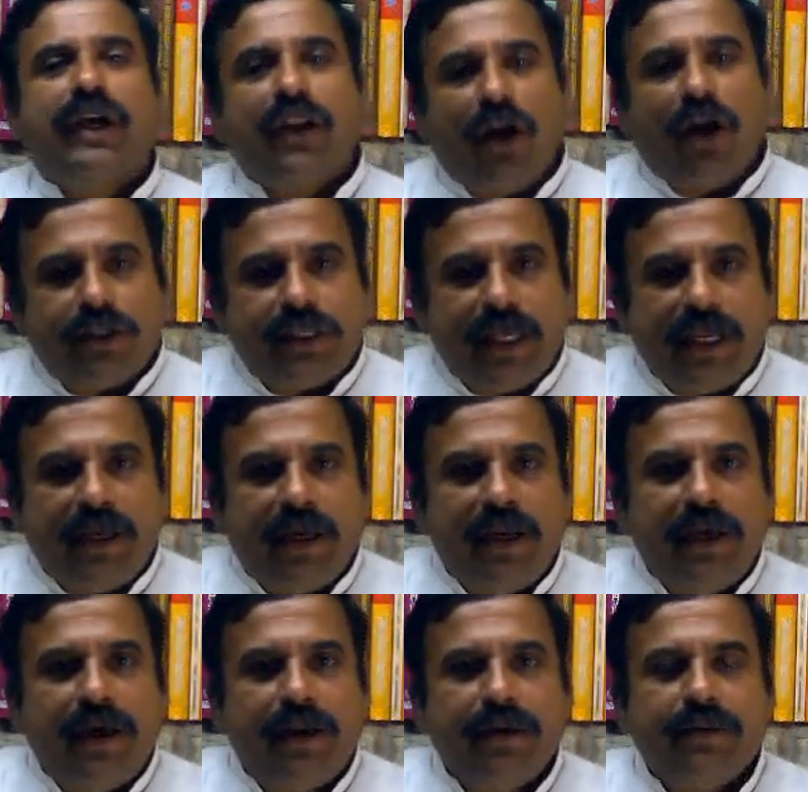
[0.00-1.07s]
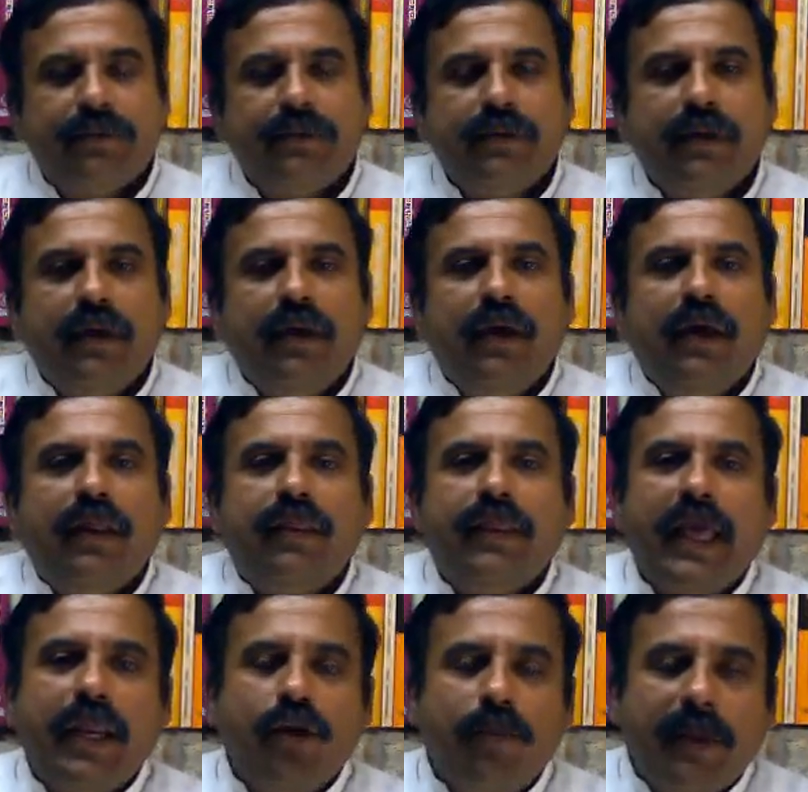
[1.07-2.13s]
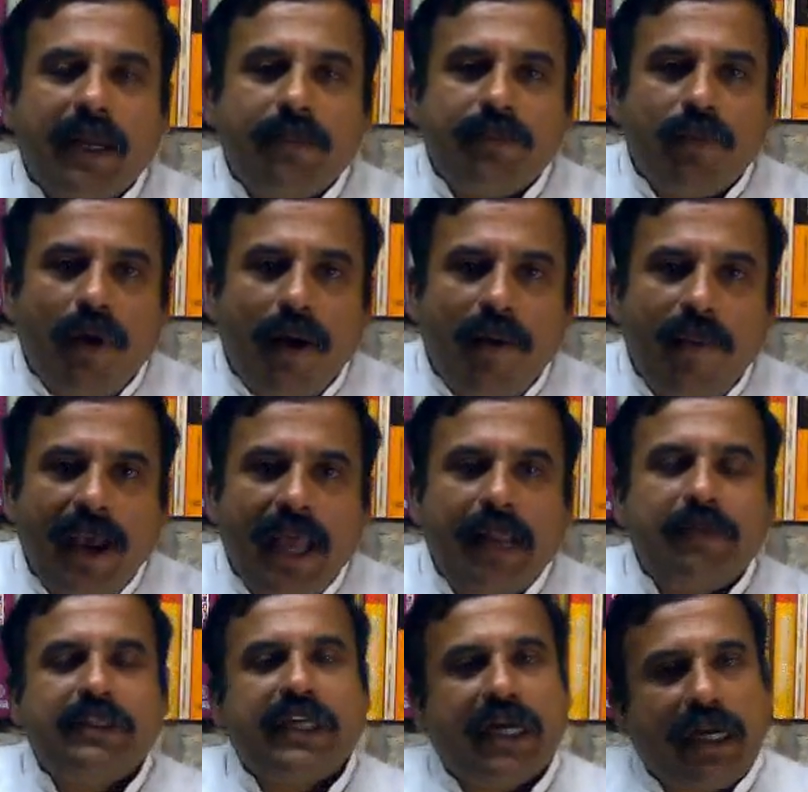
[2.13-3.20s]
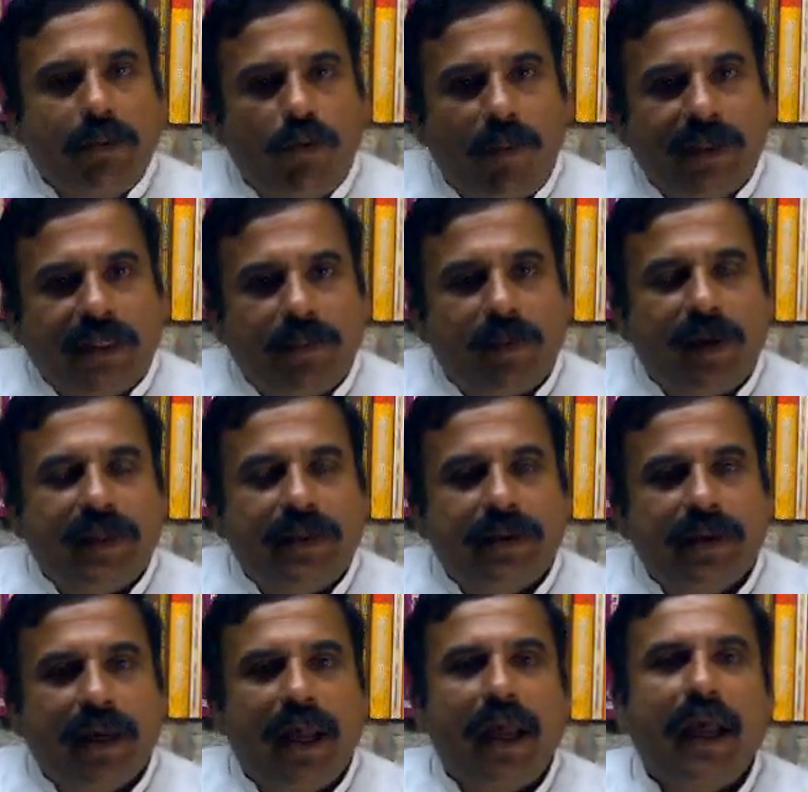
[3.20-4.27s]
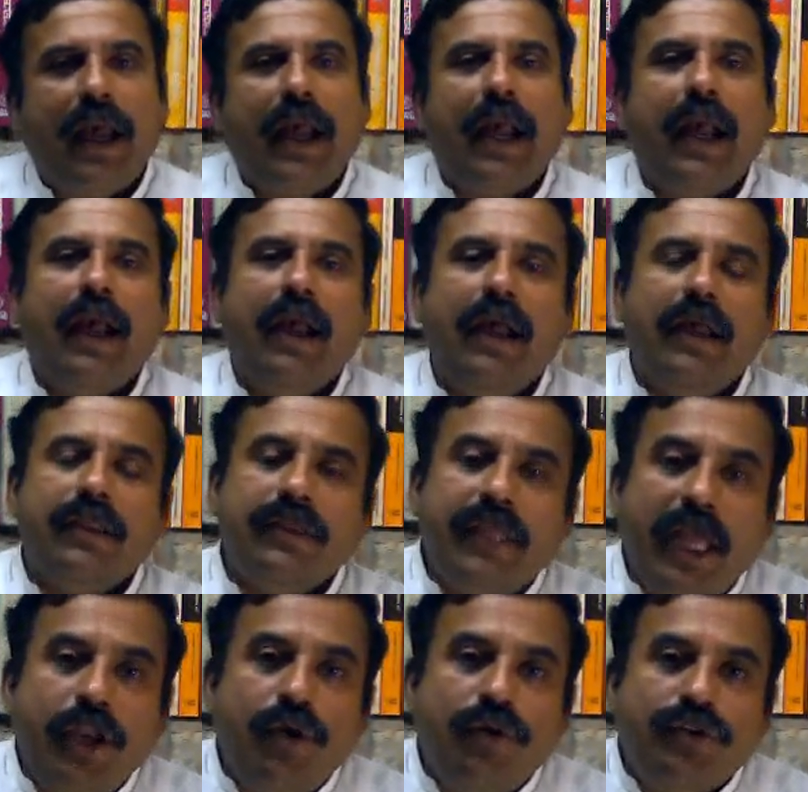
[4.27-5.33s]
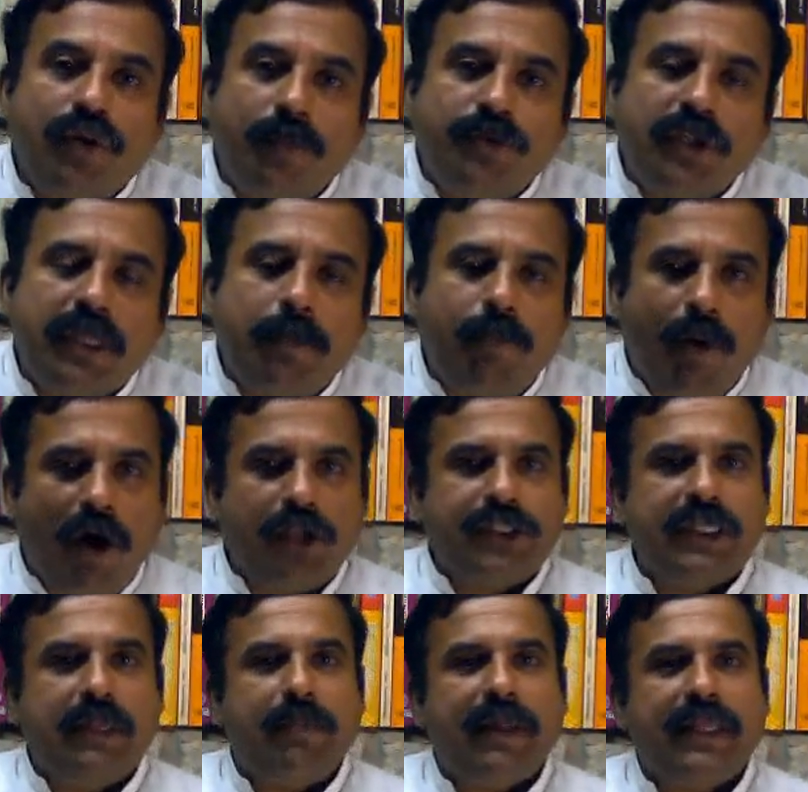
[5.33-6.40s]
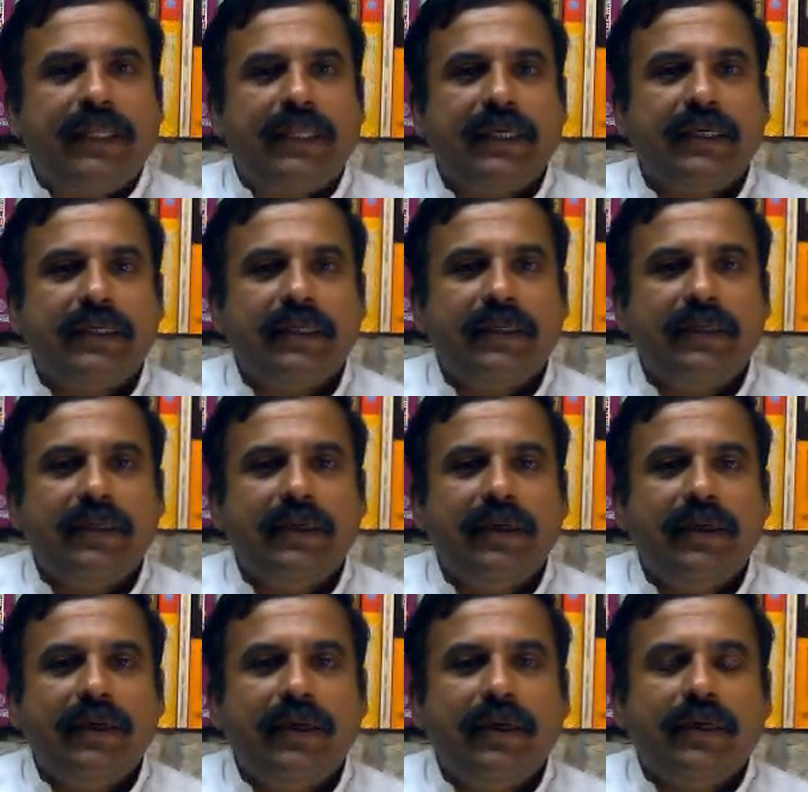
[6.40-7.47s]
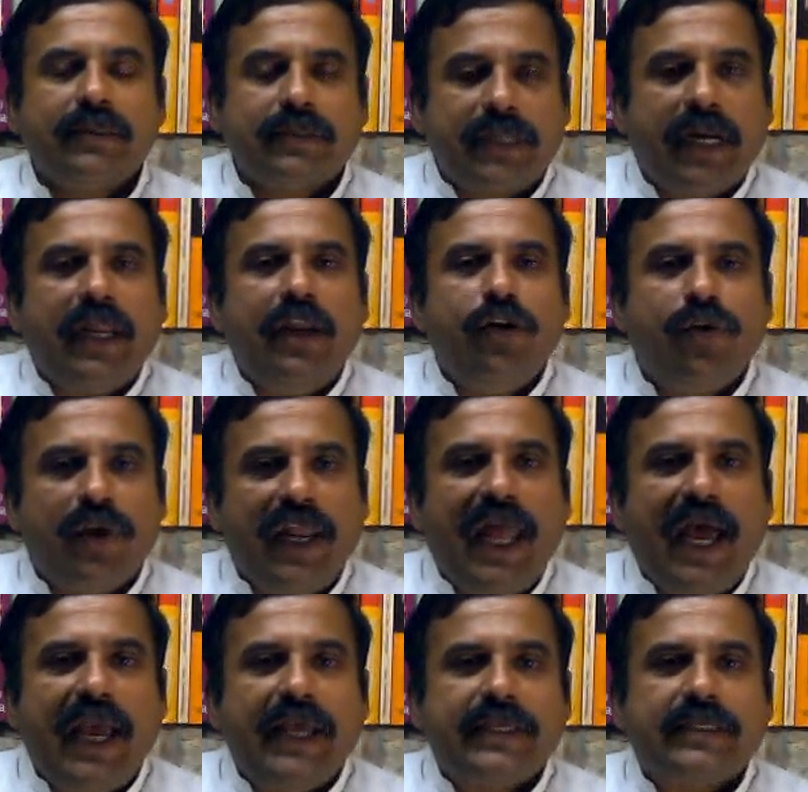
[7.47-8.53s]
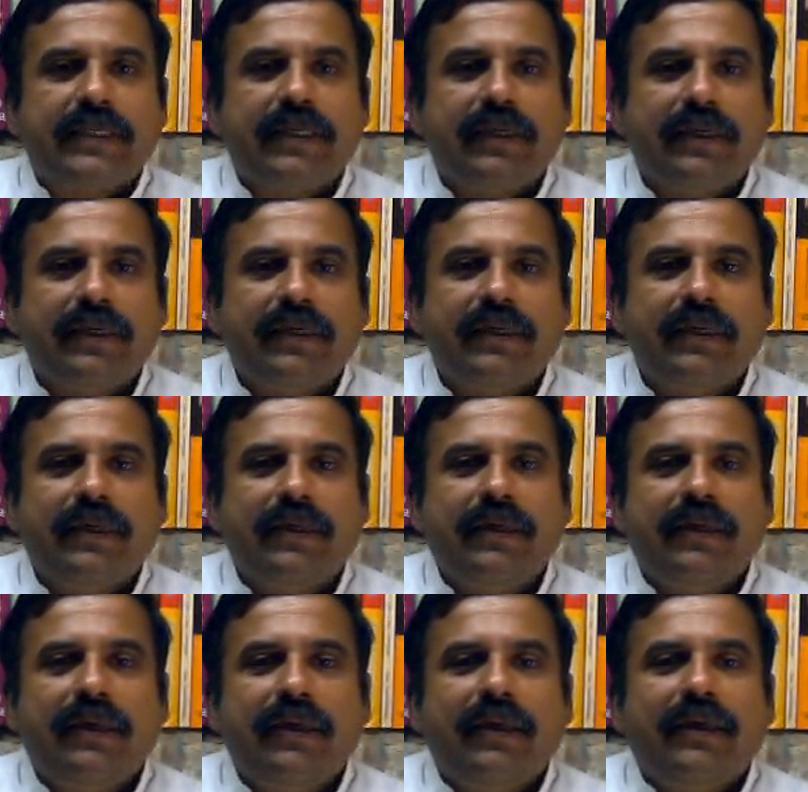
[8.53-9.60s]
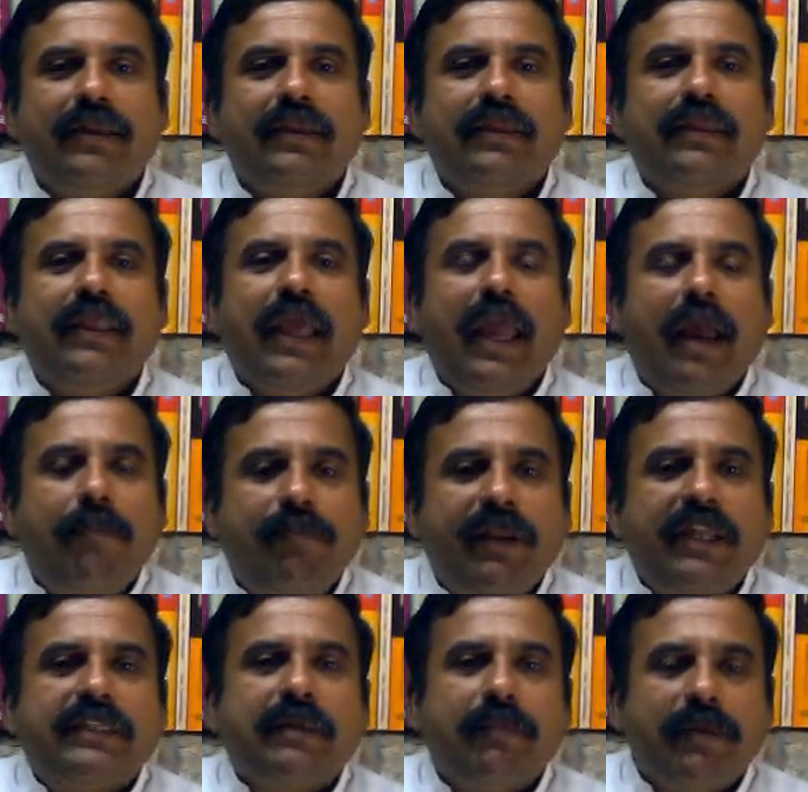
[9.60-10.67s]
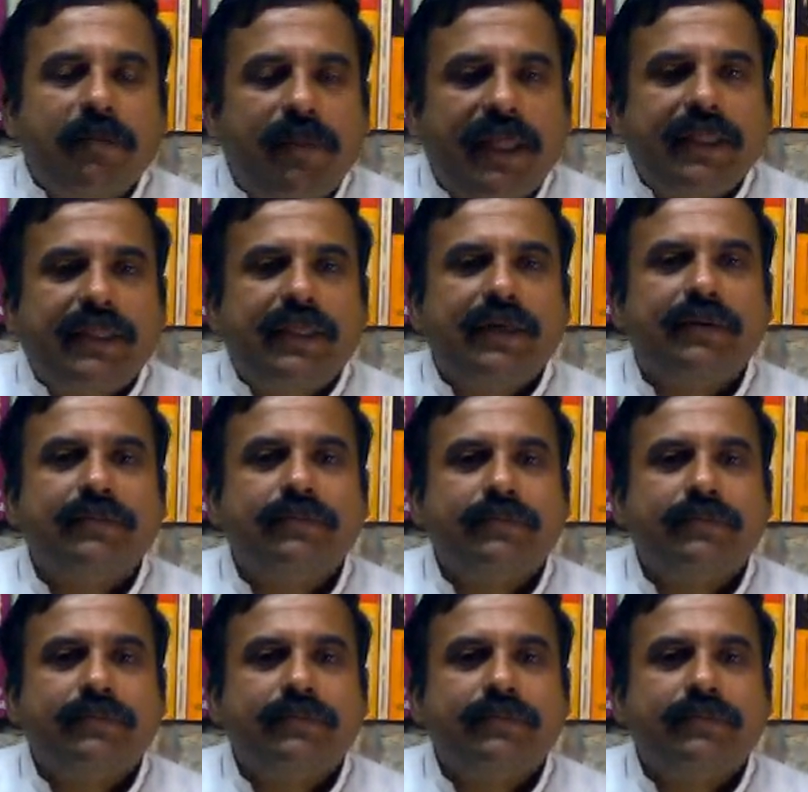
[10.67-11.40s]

gross area earlier, then you become aware uh, of subtle movements of breath, then you observe the pause in the breath. Suddenly you realize the emptiness of the breath,